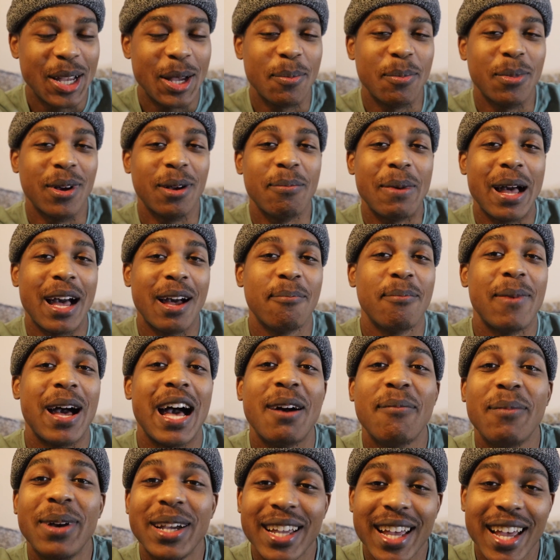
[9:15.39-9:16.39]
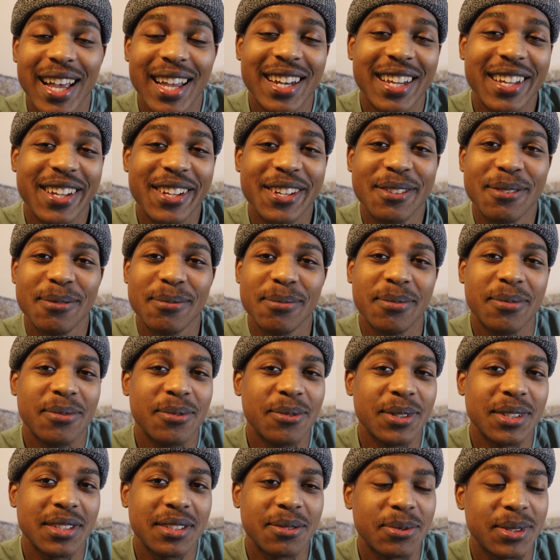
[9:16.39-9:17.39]
but my Meganium
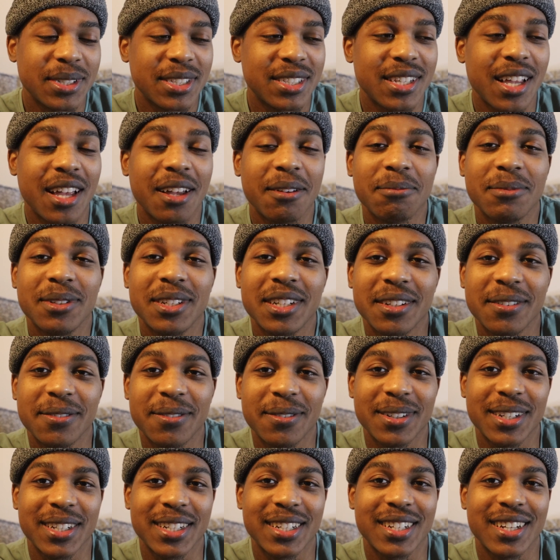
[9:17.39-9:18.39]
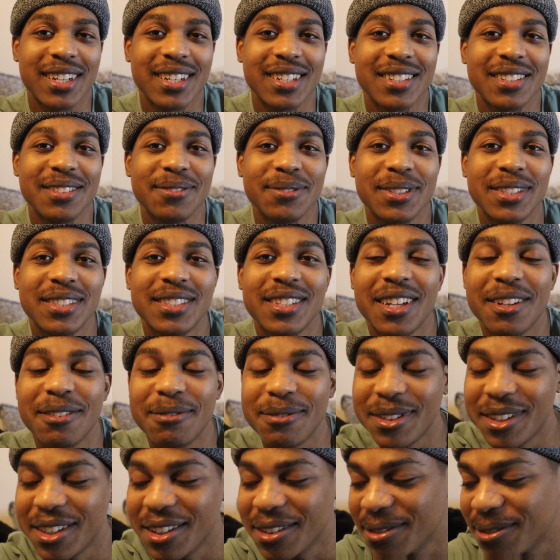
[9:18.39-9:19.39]
was something different. Okay, he was
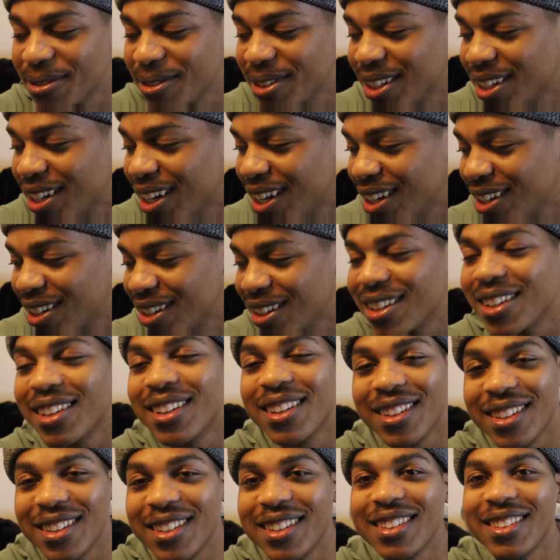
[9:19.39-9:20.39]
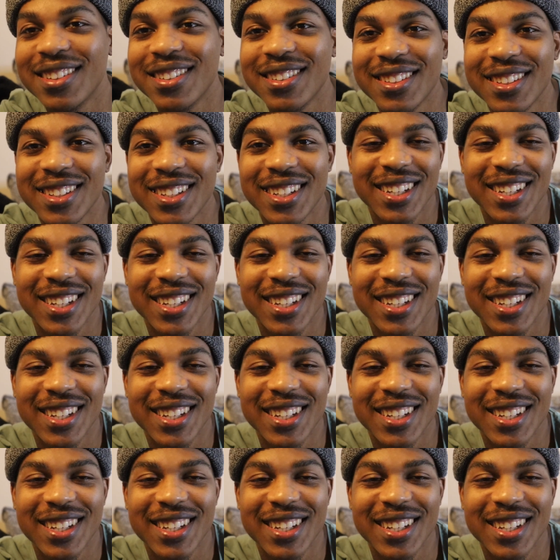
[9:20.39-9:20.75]
something different. Like, yeah.